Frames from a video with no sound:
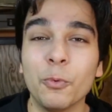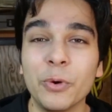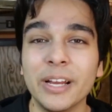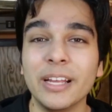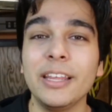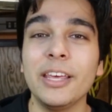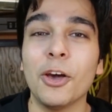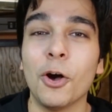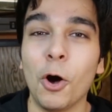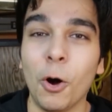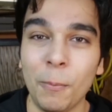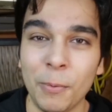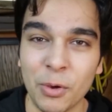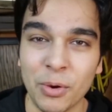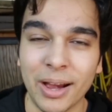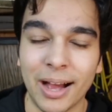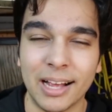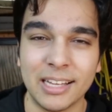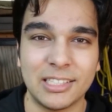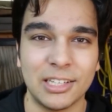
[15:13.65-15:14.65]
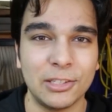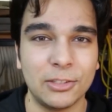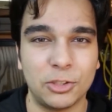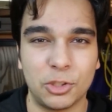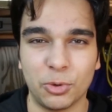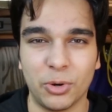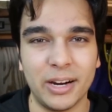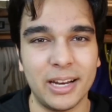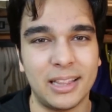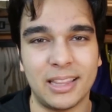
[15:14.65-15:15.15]
really hope you guys
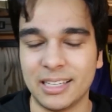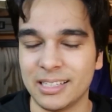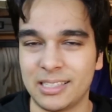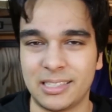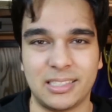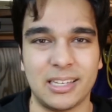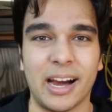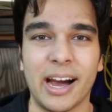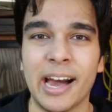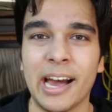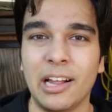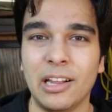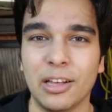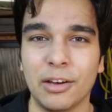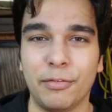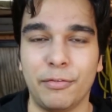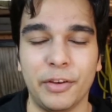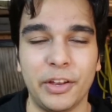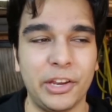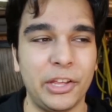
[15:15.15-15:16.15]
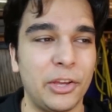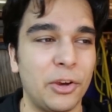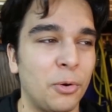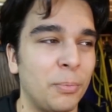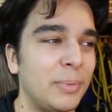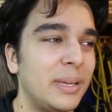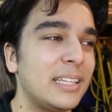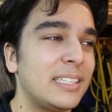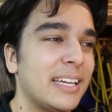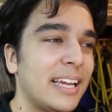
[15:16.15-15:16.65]
enjoyed this style of video,
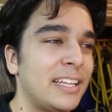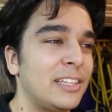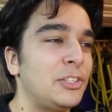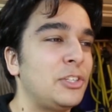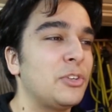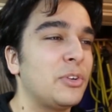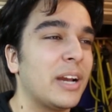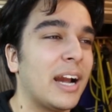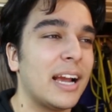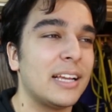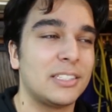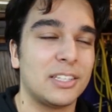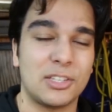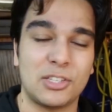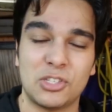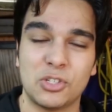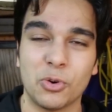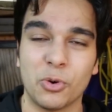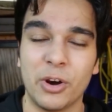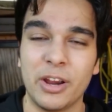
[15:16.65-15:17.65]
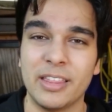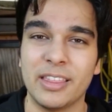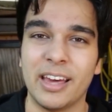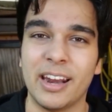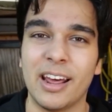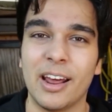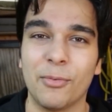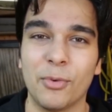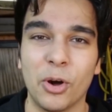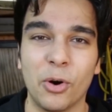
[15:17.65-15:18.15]
me telling you guys a story
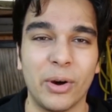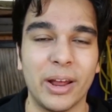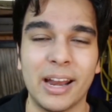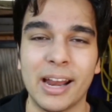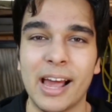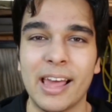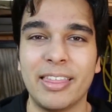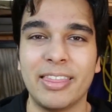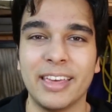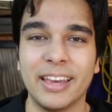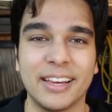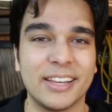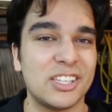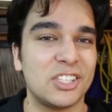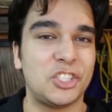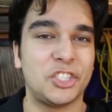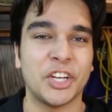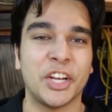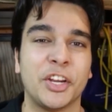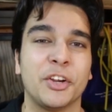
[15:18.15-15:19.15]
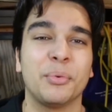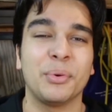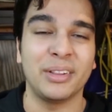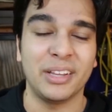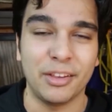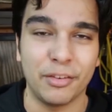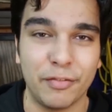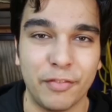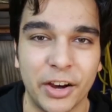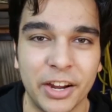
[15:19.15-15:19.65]
that I wrote and I think is
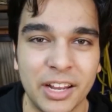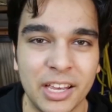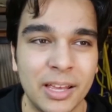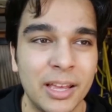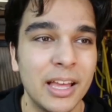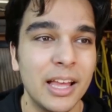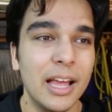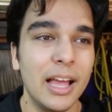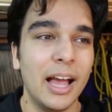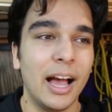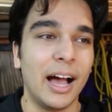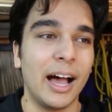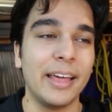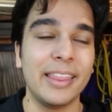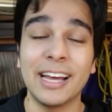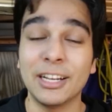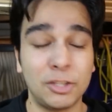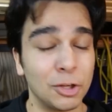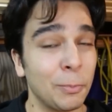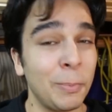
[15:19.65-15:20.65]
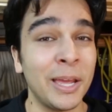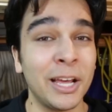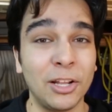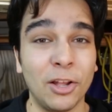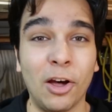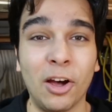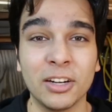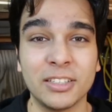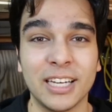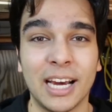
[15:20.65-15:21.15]
genuinely funny. Uh, that took me a
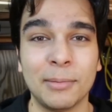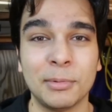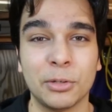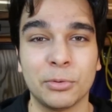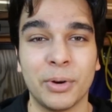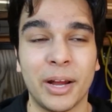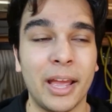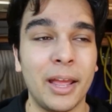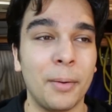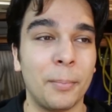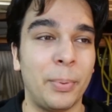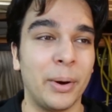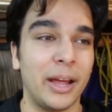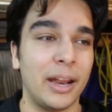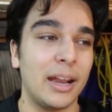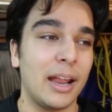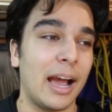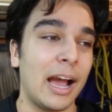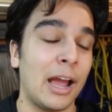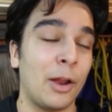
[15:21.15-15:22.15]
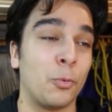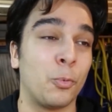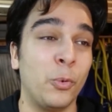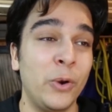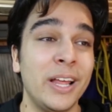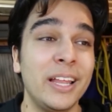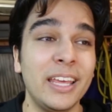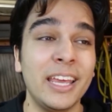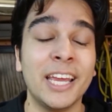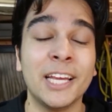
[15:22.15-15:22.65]
long time to write, but I
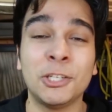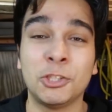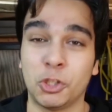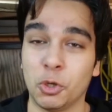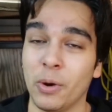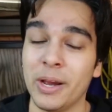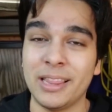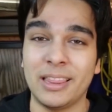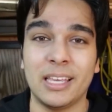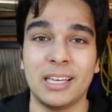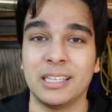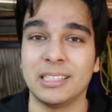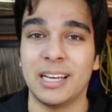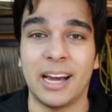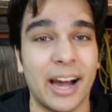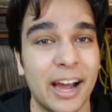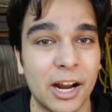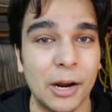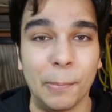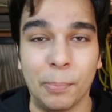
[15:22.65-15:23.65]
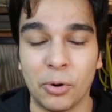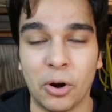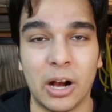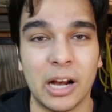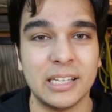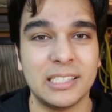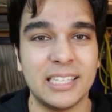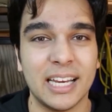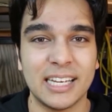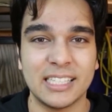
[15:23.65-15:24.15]
really enjoyed the entire
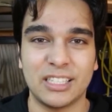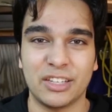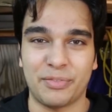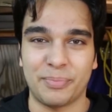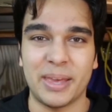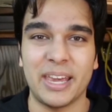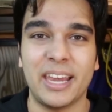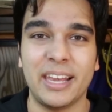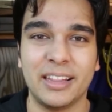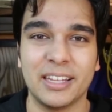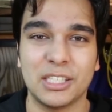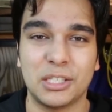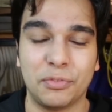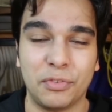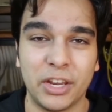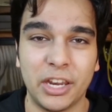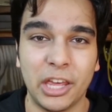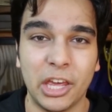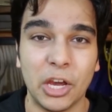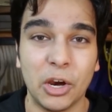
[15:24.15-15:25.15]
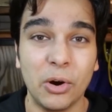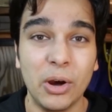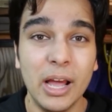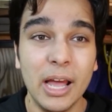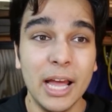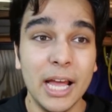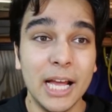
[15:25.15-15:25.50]
process of making this video.